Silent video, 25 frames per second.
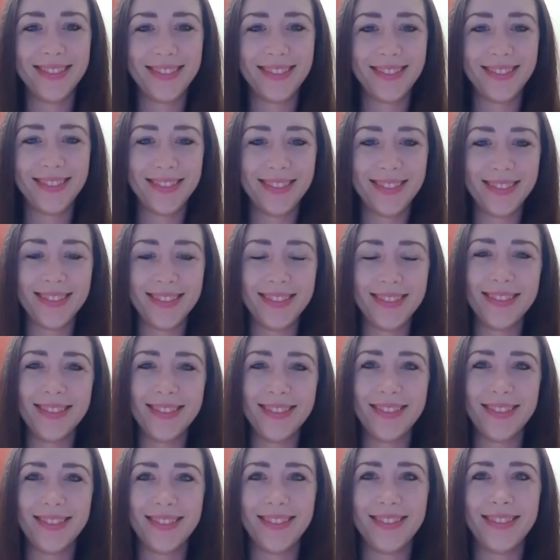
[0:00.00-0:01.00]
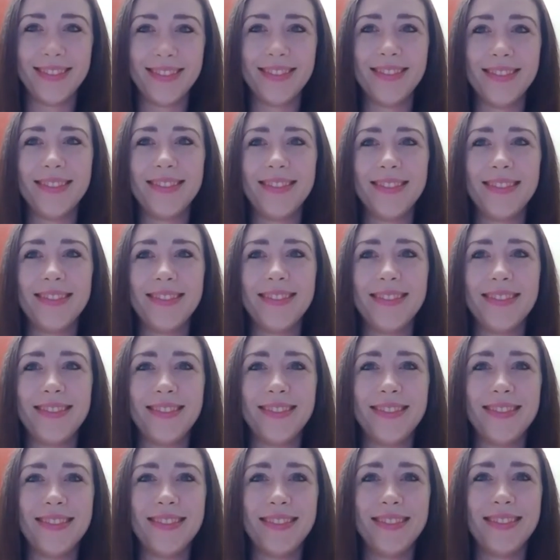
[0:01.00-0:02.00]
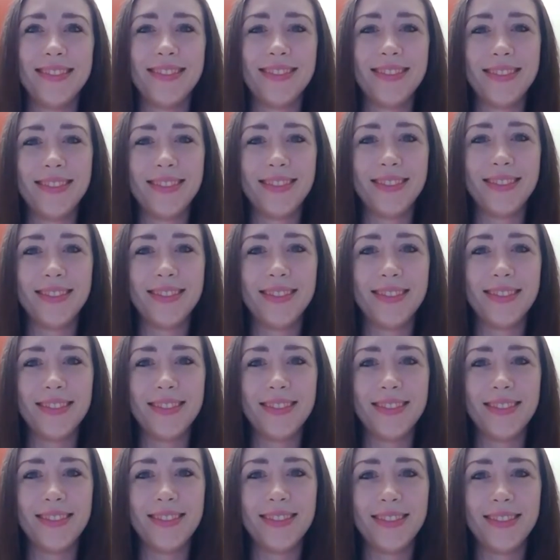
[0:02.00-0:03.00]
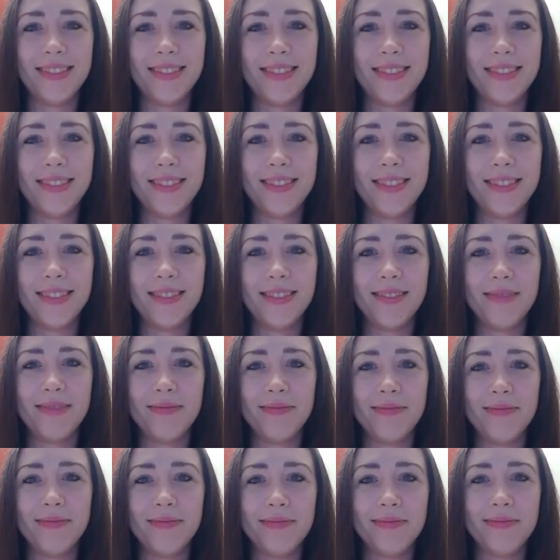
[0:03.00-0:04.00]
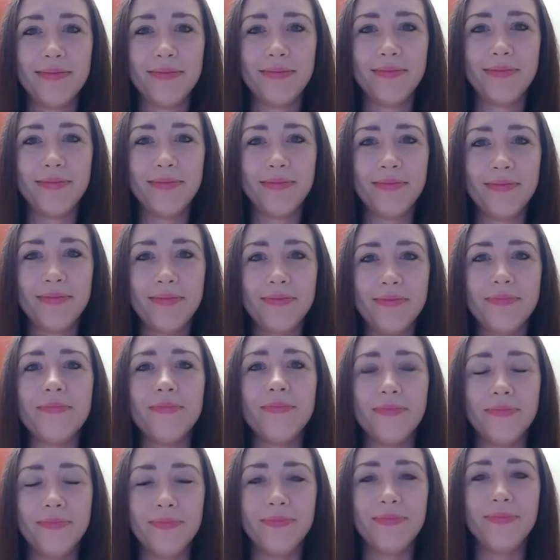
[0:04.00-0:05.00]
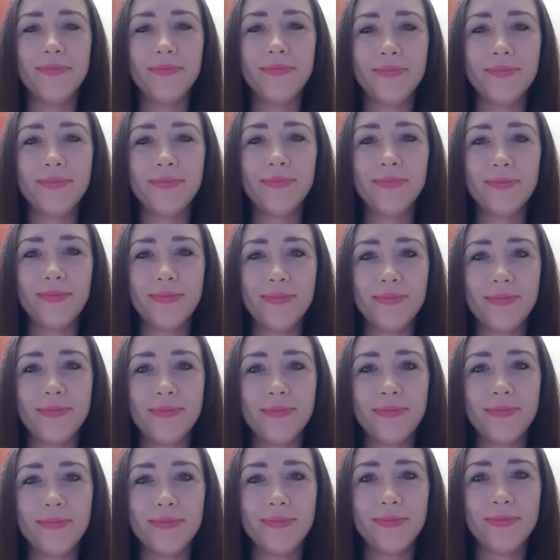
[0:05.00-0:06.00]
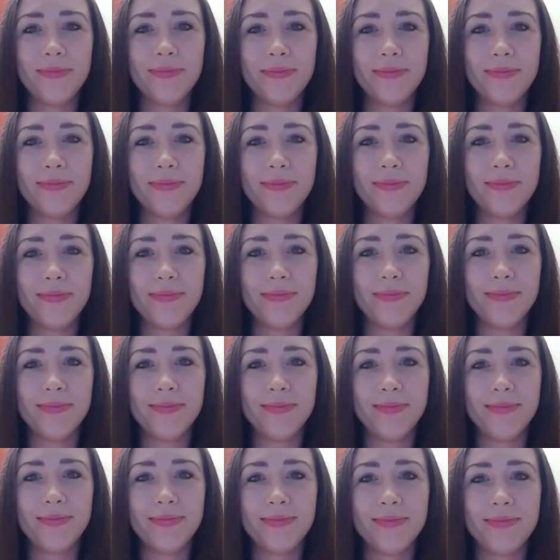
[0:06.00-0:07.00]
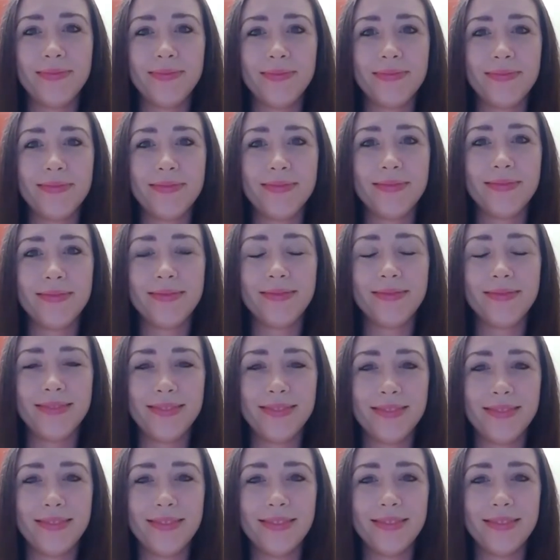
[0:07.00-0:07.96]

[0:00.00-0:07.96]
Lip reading: (not speaking)